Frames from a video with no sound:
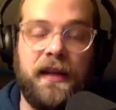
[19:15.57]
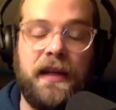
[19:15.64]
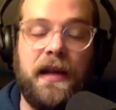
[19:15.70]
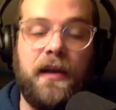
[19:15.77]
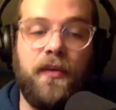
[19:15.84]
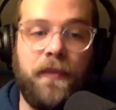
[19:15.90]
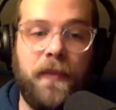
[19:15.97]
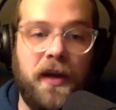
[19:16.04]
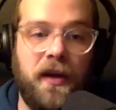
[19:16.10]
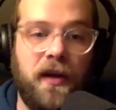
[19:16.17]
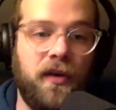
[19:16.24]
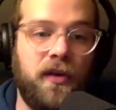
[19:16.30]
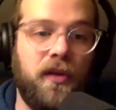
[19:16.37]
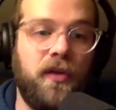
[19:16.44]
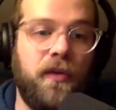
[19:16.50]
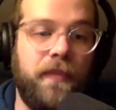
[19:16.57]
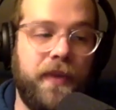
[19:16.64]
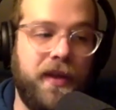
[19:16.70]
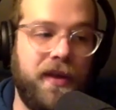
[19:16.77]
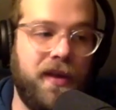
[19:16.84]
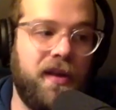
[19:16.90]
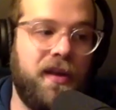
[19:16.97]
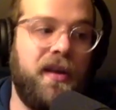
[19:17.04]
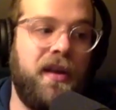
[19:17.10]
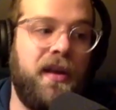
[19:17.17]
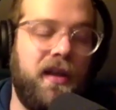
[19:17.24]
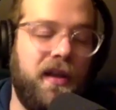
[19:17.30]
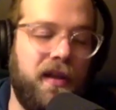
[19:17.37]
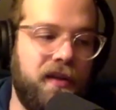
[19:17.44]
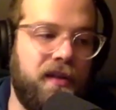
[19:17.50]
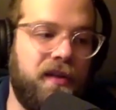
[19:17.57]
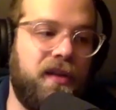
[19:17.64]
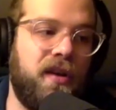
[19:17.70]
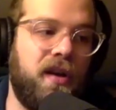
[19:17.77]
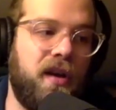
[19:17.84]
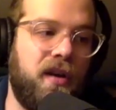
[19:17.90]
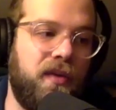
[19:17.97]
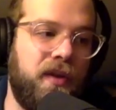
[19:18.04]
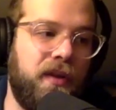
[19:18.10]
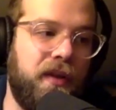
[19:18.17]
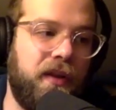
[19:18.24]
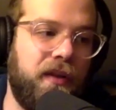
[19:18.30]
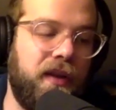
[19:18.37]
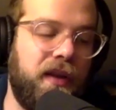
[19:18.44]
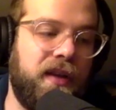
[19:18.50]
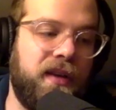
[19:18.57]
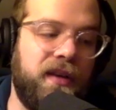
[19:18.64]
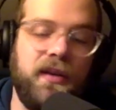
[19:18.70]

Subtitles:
out with my uncle a bit and got really like,